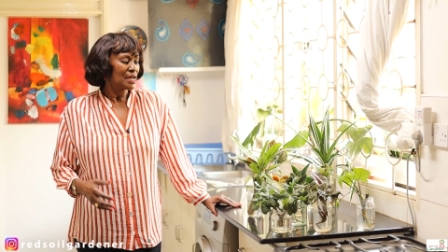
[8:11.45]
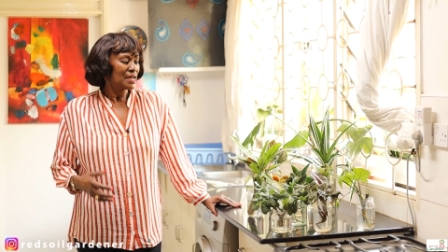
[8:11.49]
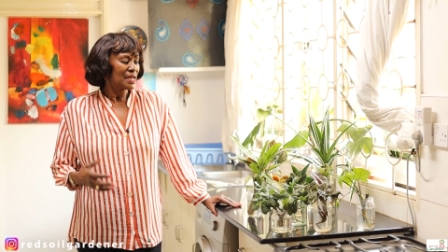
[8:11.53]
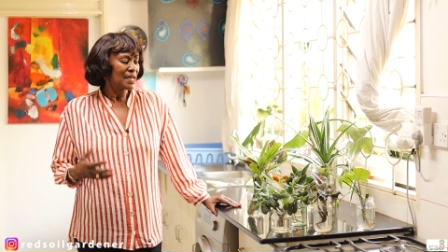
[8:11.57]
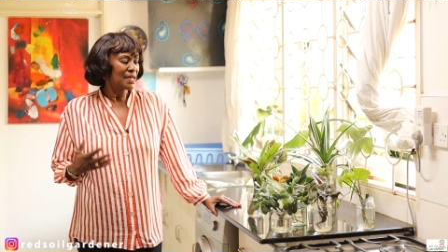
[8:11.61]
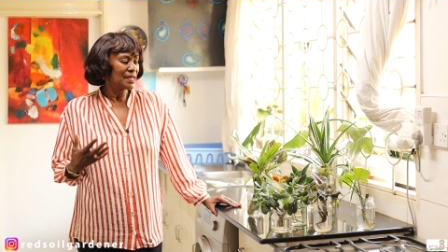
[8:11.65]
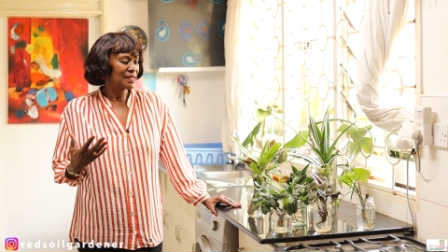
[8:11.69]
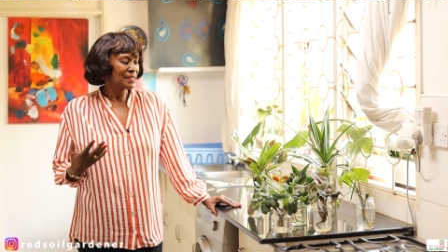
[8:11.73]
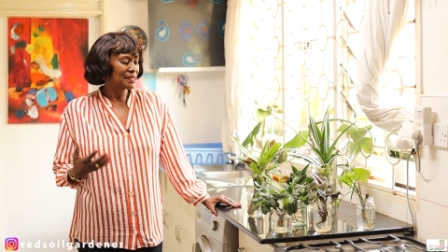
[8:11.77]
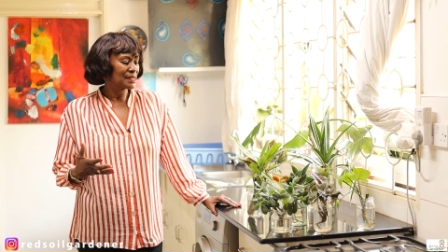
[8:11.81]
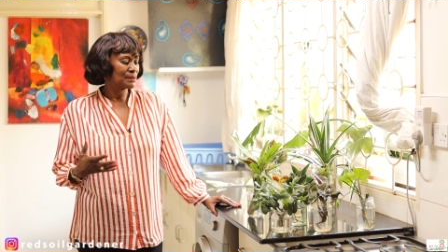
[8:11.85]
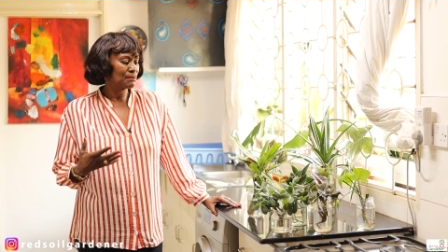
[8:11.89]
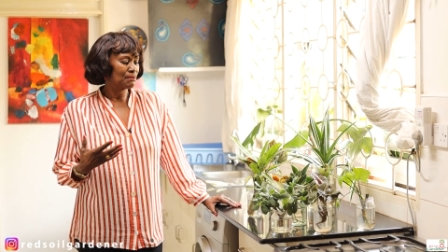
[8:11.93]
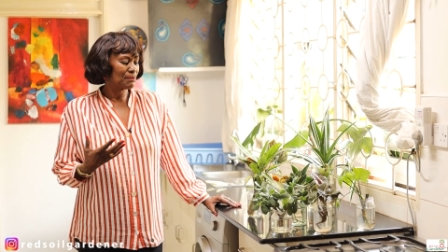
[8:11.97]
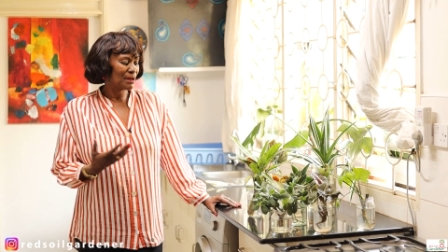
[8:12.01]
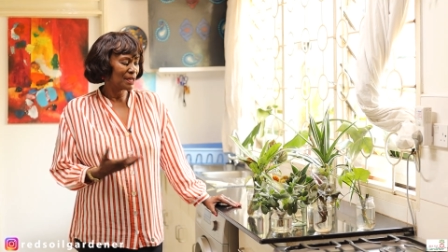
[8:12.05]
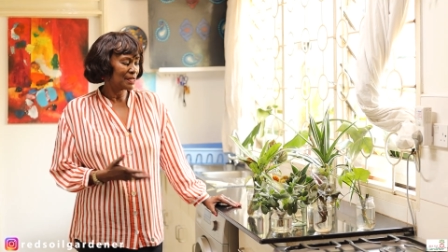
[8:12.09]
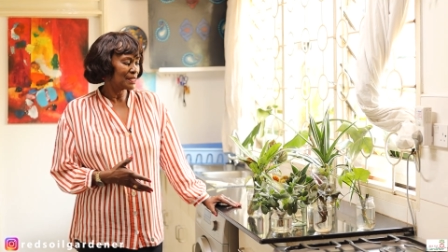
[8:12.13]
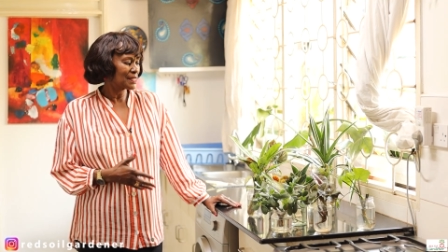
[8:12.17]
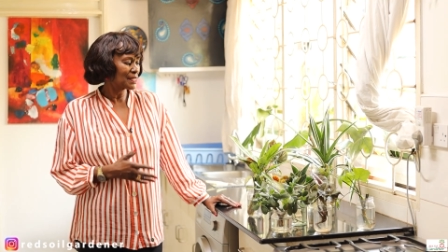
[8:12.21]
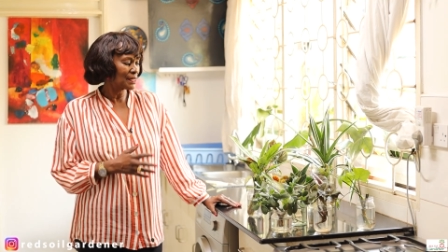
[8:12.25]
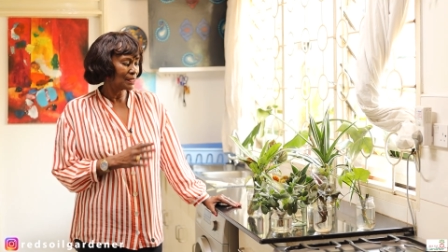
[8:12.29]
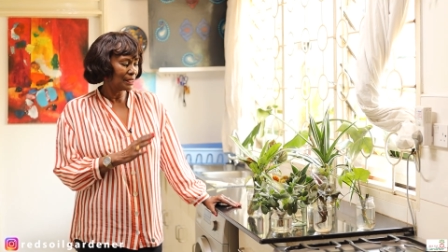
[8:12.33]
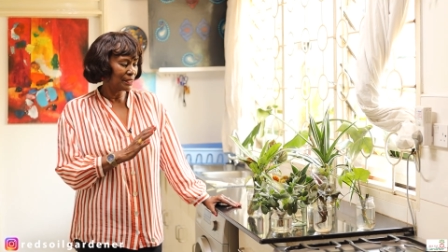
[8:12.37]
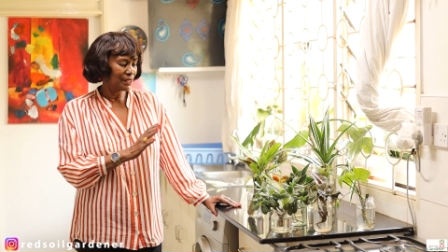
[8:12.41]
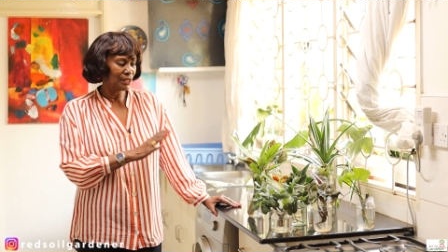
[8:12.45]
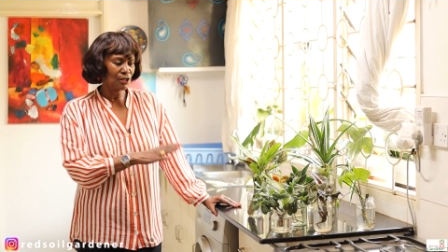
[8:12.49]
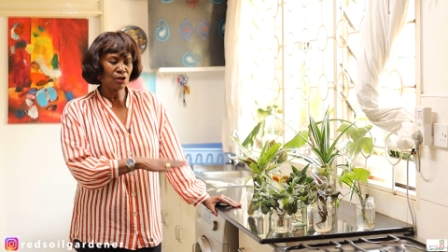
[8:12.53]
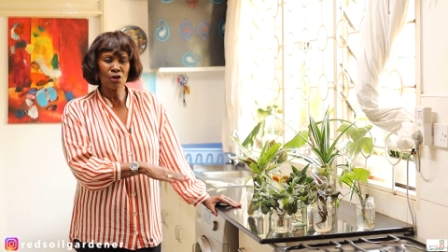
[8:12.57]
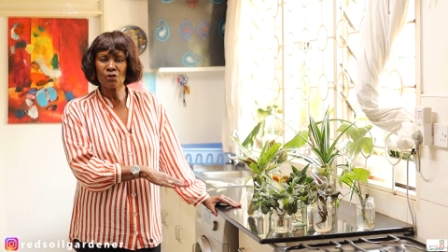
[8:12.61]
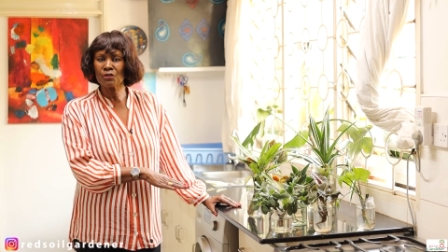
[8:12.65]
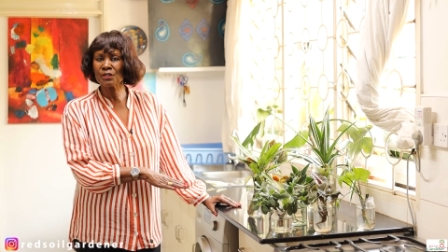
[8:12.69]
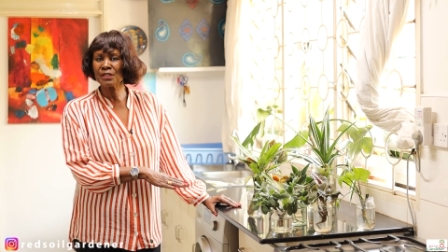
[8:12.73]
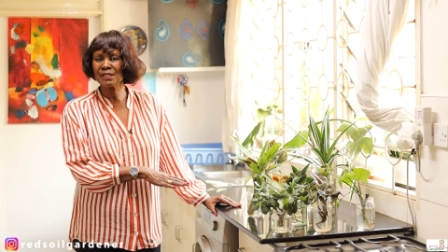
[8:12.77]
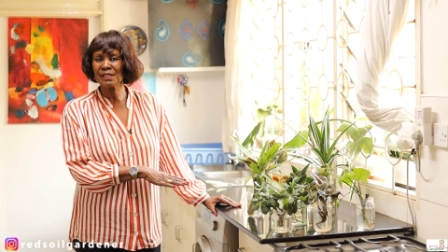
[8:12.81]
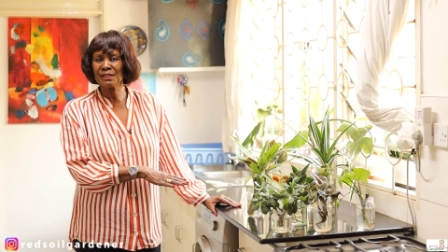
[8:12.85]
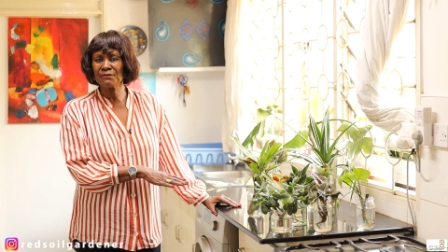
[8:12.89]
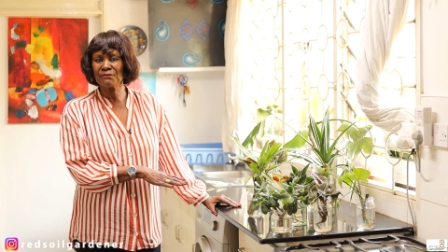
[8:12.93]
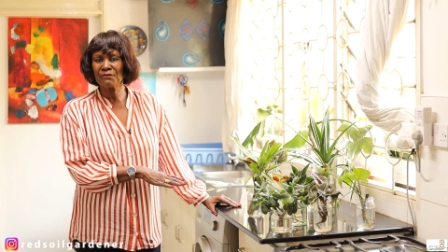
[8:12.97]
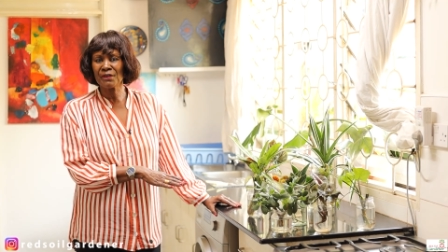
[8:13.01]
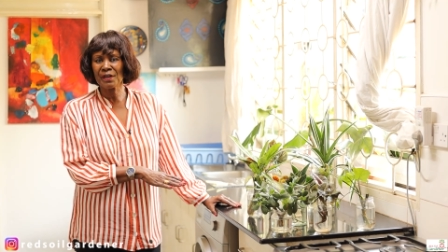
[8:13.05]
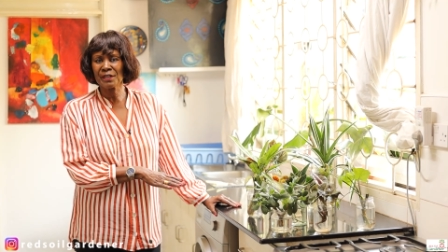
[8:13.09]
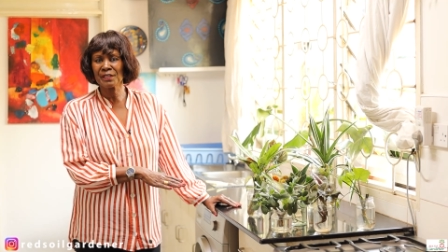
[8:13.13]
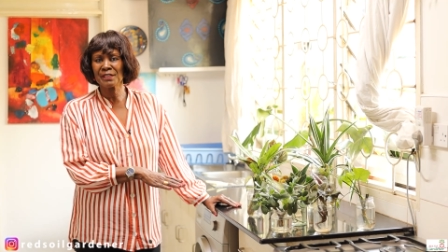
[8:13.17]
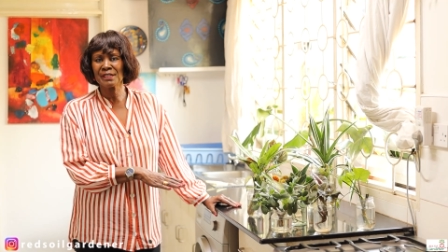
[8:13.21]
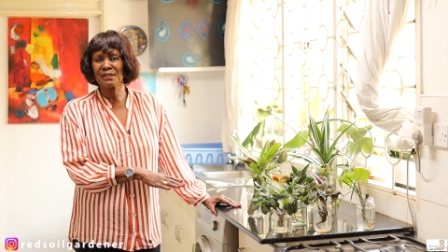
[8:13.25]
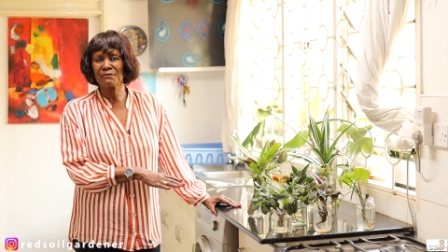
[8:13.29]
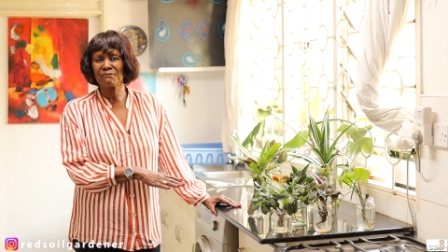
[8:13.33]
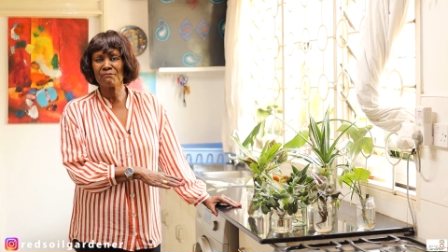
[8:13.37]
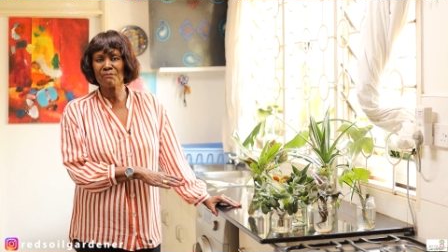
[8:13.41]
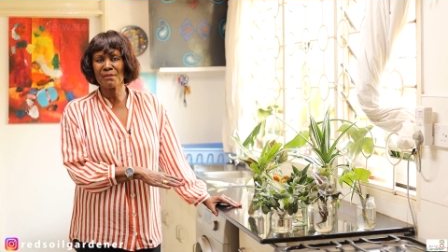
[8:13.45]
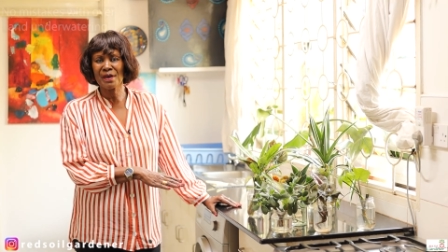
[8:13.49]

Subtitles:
is basically cost-effective